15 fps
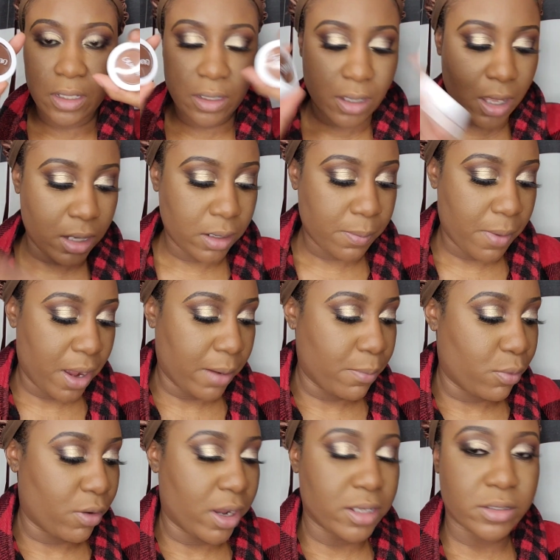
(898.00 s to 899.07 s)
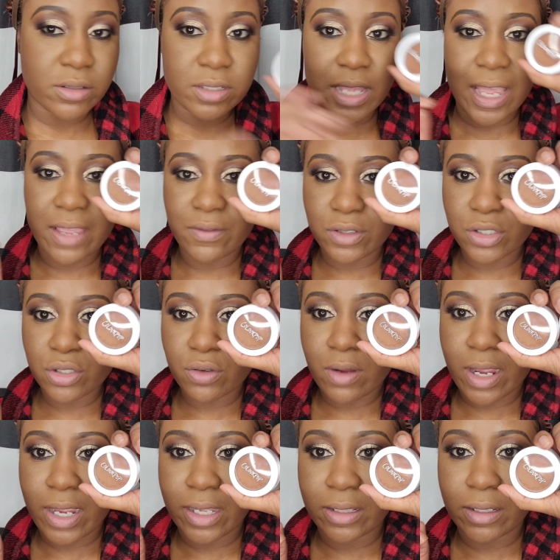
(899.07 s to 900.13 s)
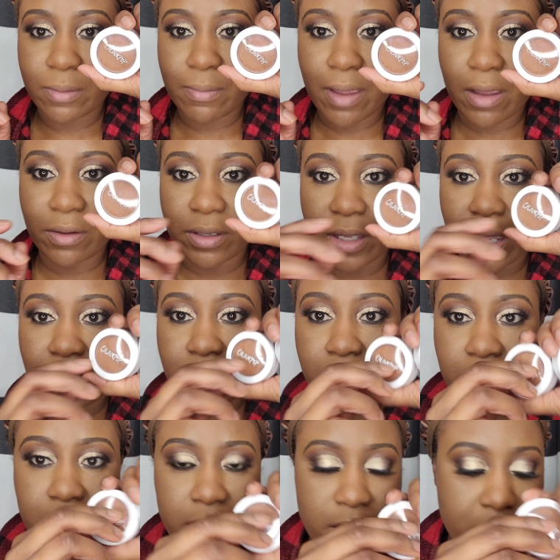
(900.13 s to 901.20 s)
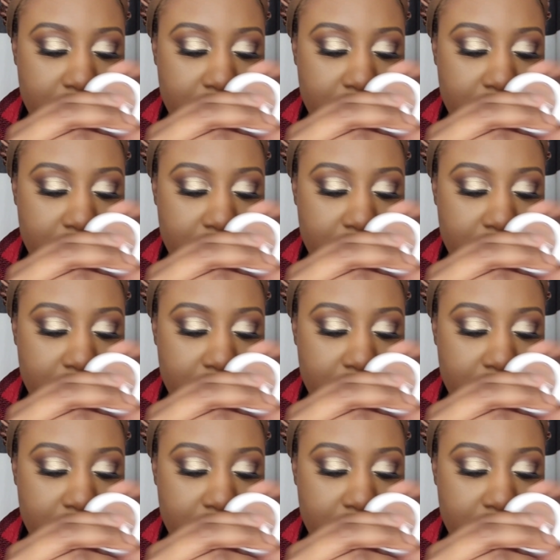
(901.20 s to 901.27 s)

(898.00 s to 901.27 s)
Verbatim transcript: the ColourPop bronzers i haven't tried them out yet